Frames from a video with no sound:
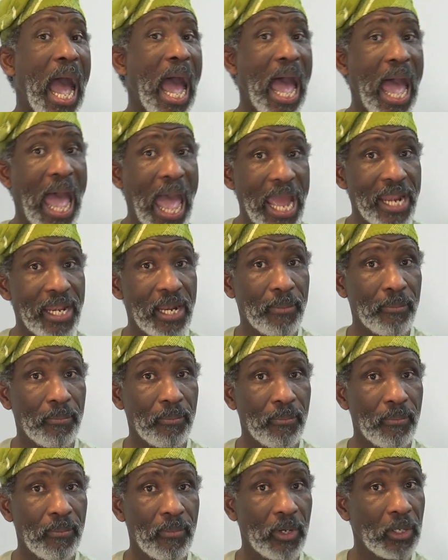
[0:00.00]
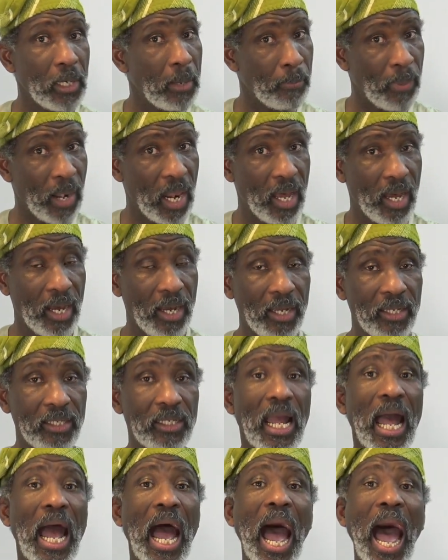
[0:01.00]
Adam replied
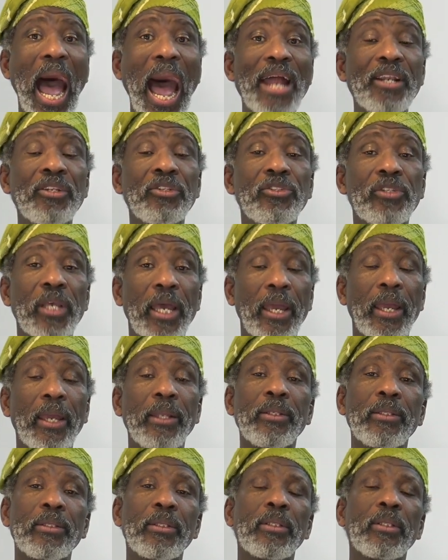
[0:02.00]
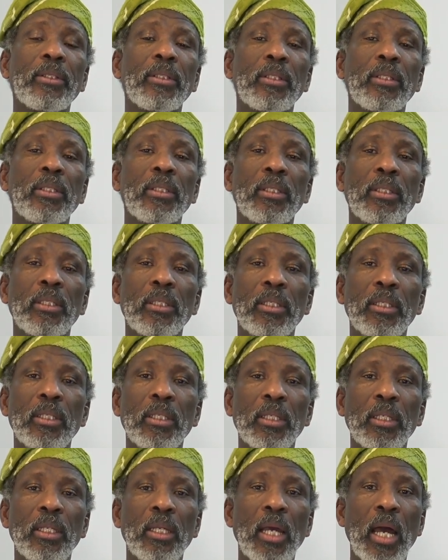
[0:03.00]
and said,
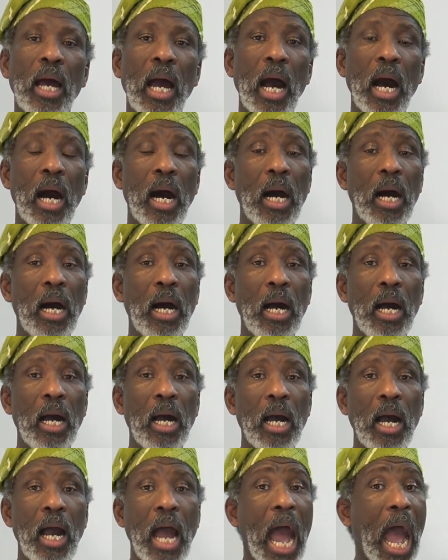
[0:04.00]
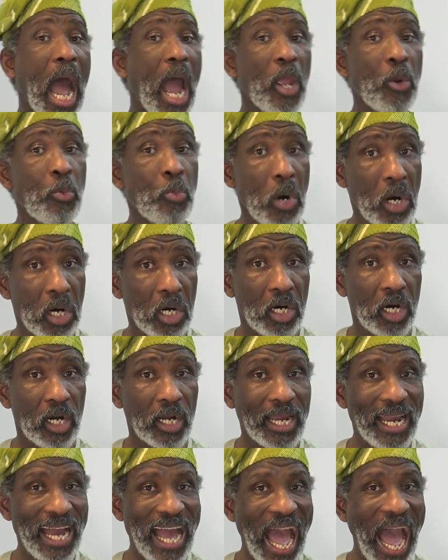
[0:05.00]
I
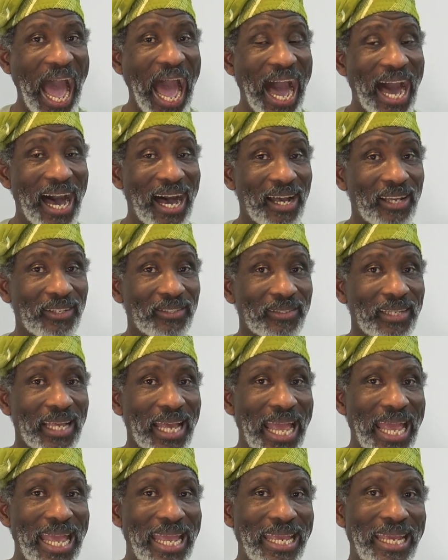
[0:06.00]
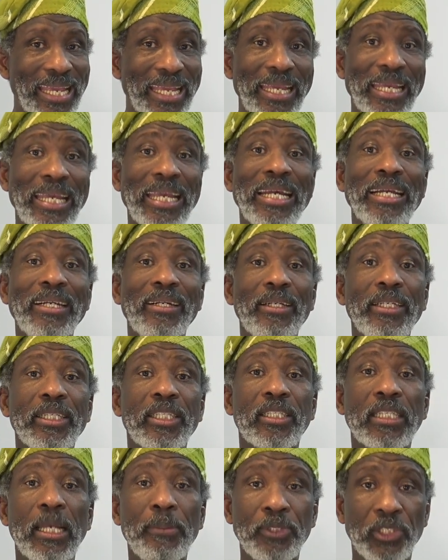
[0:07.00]
work as a
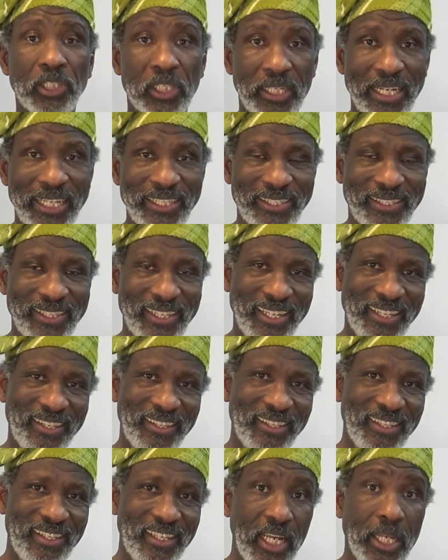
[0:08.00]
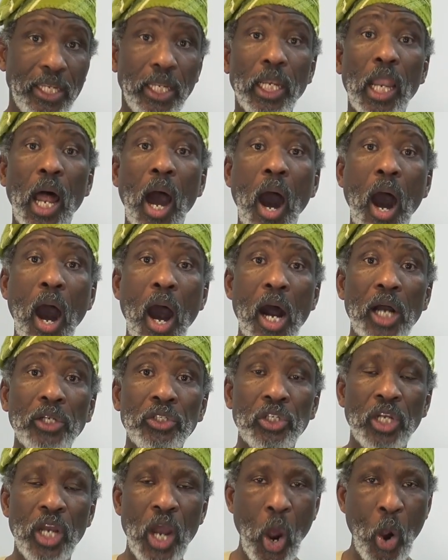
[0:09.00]
receptionist in a
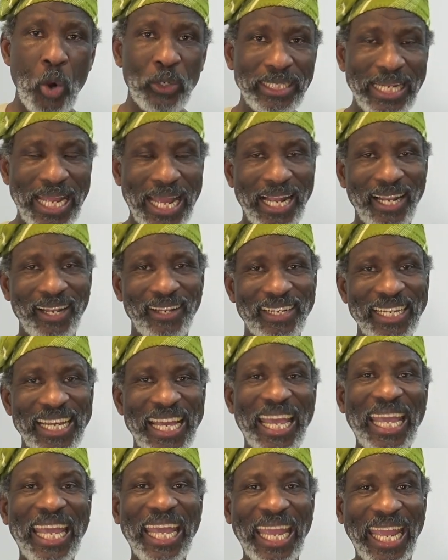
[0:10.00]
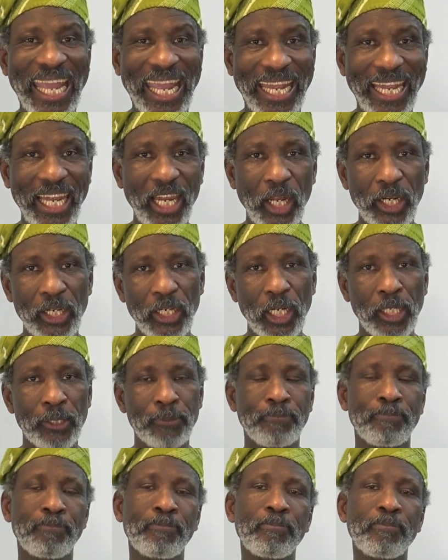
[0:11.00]
large hotel in London.